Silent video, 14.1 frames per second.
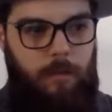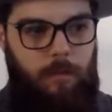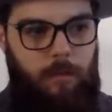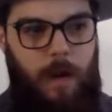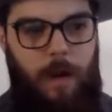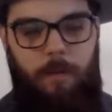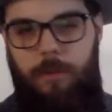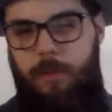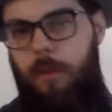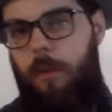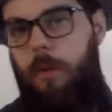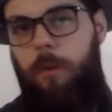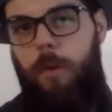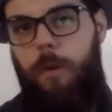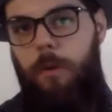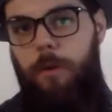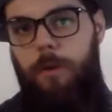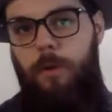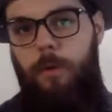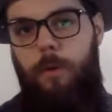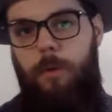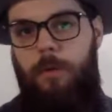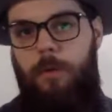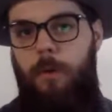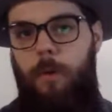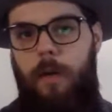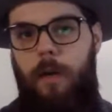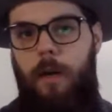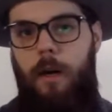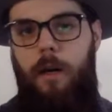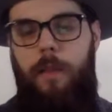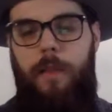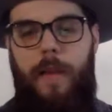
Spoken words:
Rob was the only one who knew what was going on and